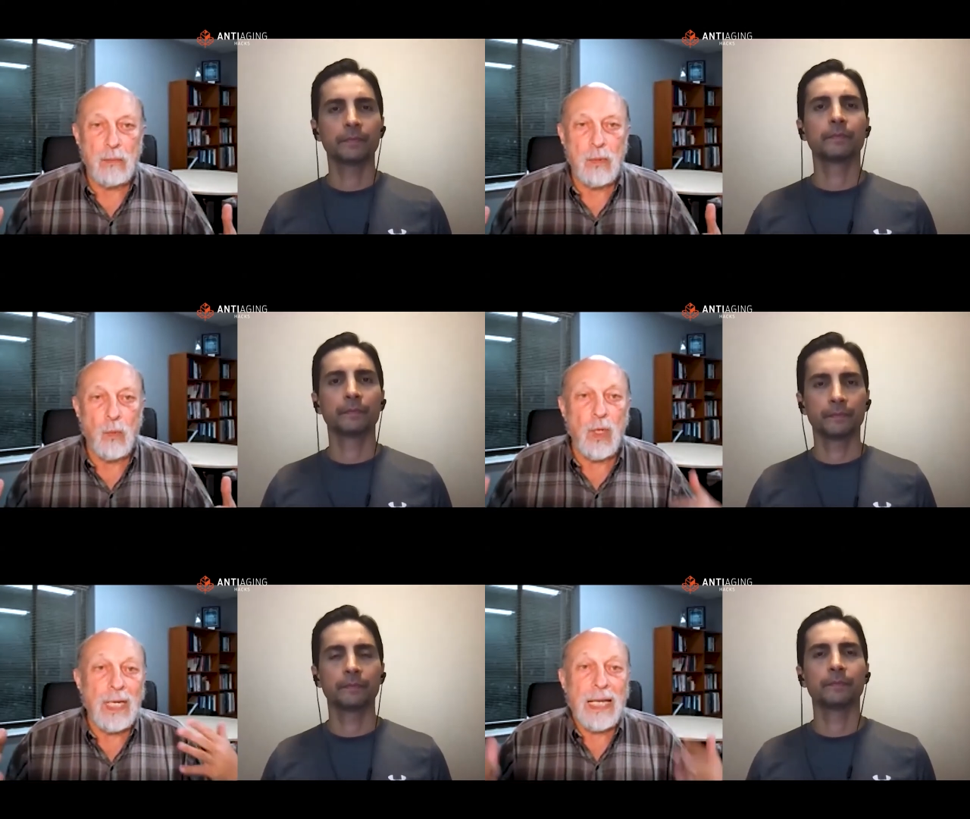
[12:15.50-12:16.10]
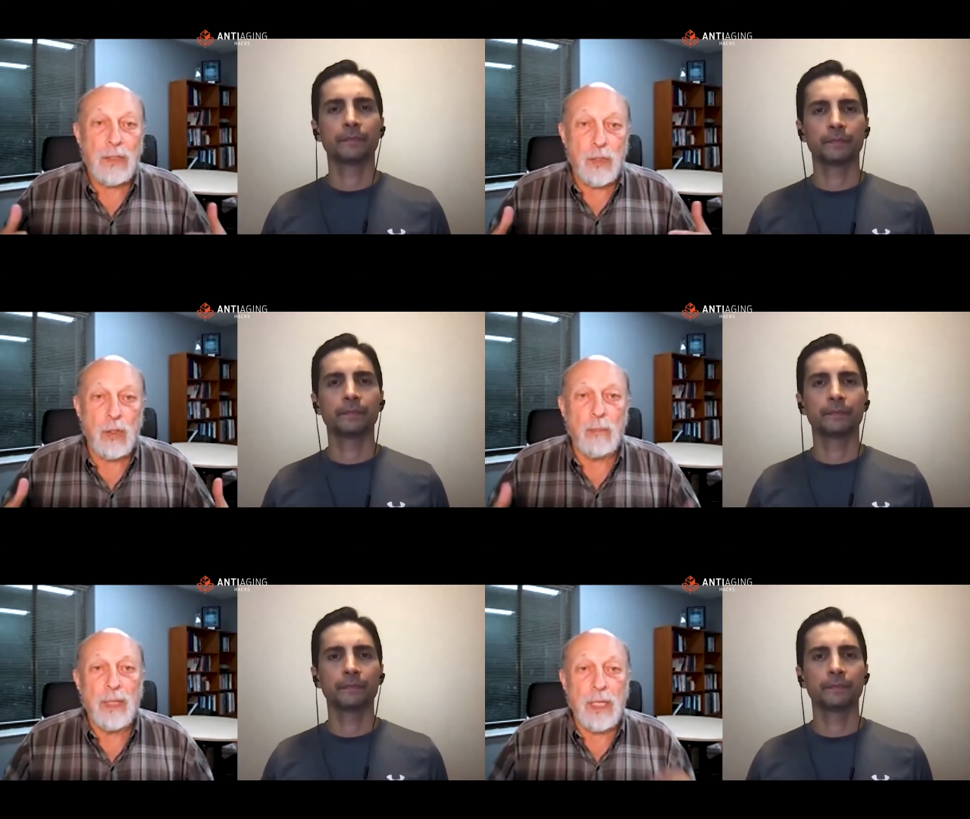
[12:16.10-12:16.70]
Speaker 1: We're electrical
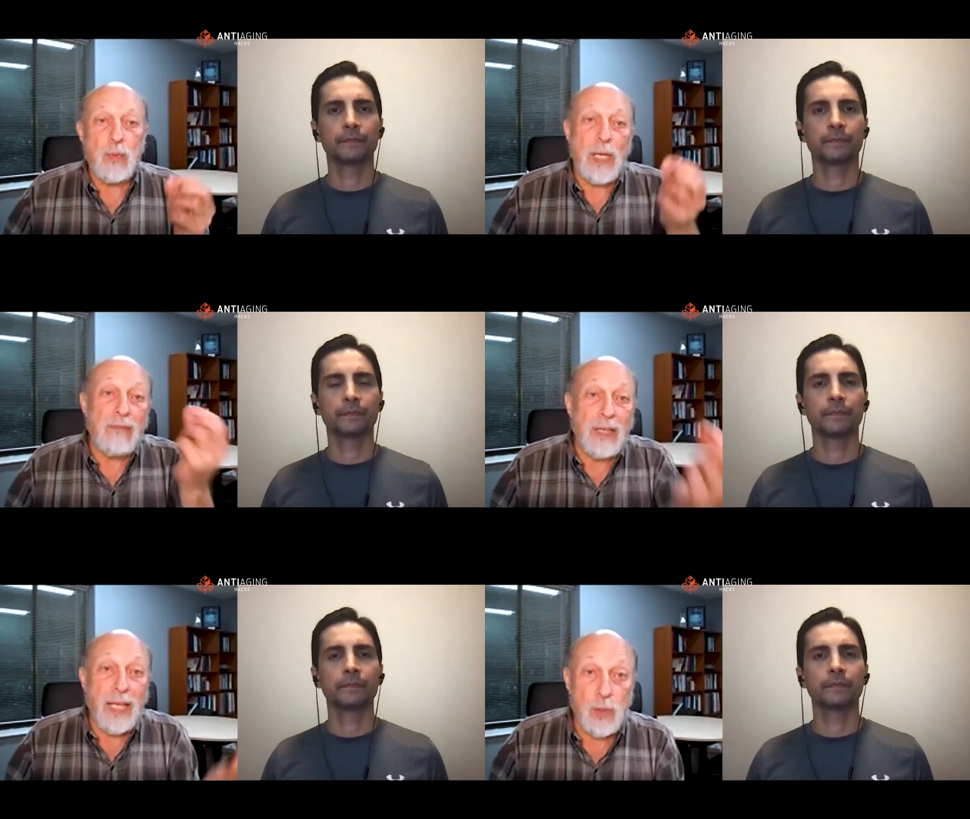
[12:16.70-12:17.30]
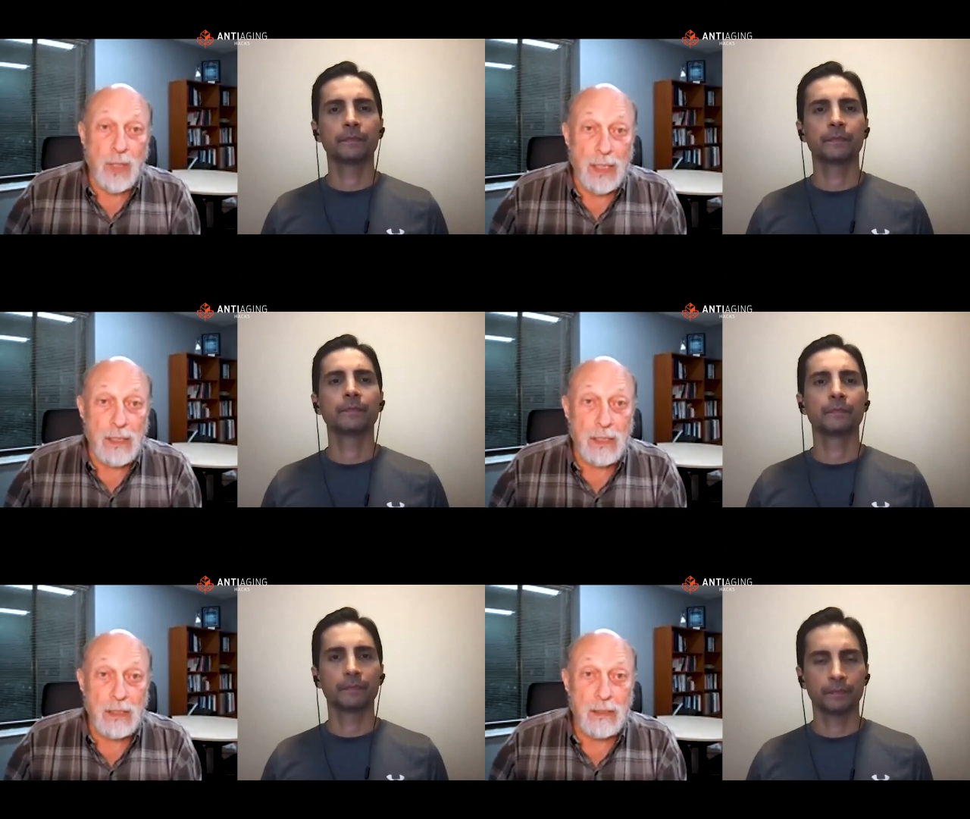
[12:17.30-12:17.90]
because we have electrolytes,
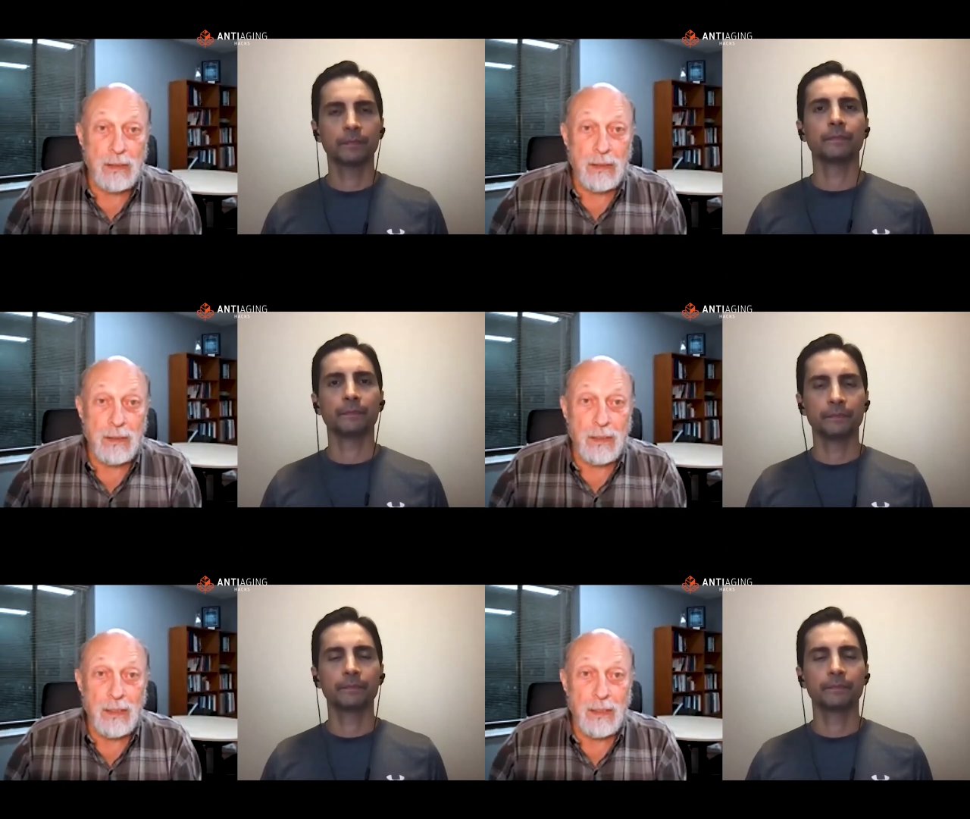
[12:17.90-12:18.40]
mm-hmm.